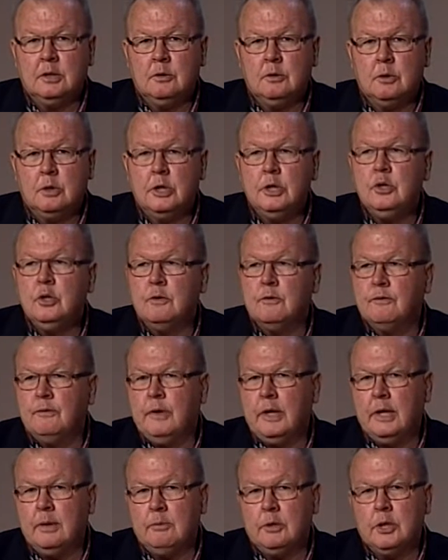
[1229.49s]
who are in your
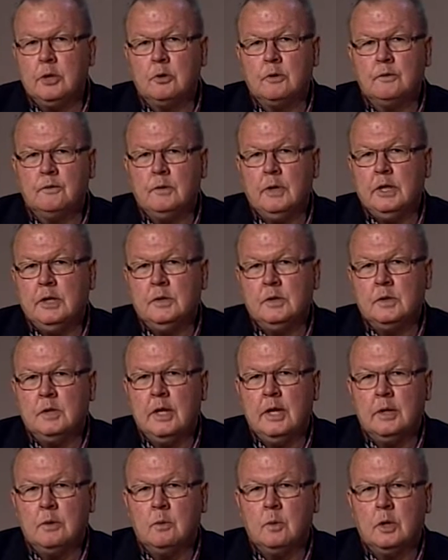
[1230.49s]
family or friends
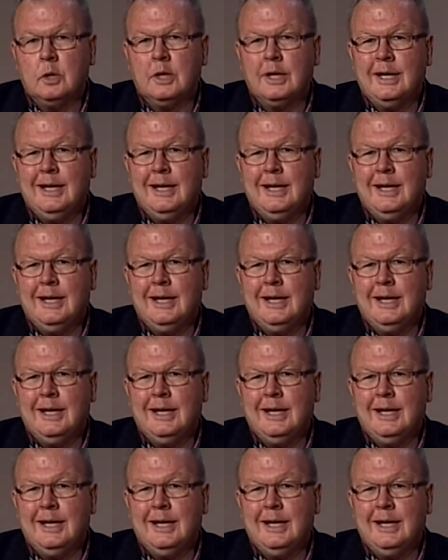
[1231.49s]
network,